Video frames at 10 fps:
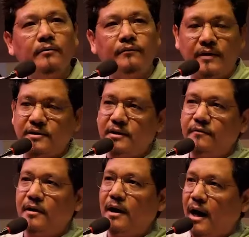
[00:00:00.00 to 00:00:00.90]

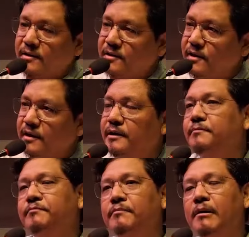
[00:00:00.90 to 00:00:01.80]
festival last
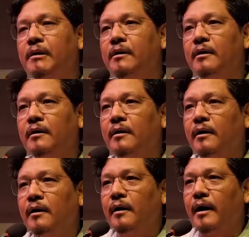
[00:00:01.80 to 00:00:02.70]
year,
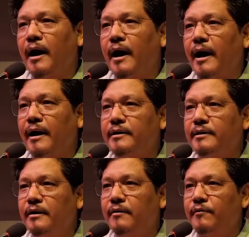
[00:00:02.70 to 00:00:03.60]

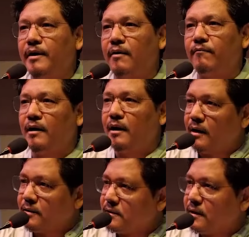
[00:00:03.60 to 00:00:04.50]
and uh, we have
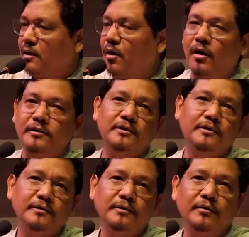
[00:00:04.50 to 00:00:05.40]
learned a lot,
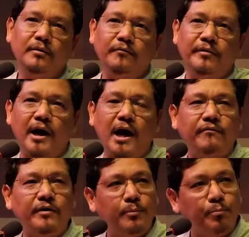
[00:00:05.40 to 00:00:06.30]
we
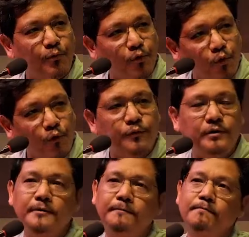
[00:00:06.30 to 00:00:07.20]
have improved,
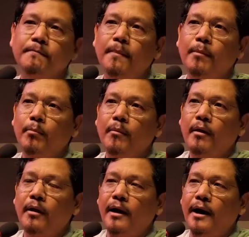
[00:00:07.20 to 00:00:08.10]

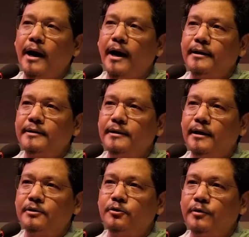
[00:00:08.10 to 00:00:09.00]
and
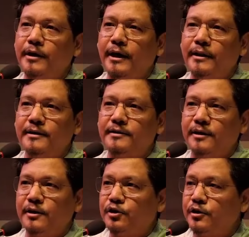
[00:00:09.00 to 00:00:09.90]
uh, today this
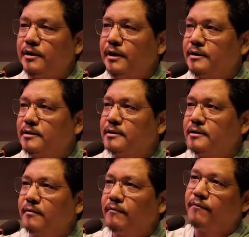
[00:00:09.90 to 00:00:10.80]
edition
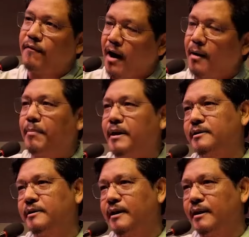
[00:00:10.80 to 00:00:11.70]
is far
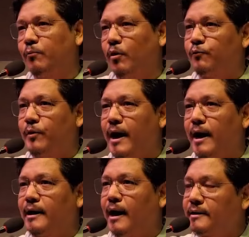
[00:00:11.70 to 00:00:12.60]
better than what we
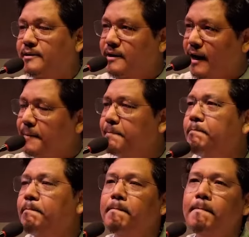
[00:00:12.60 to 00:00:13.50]
had last time.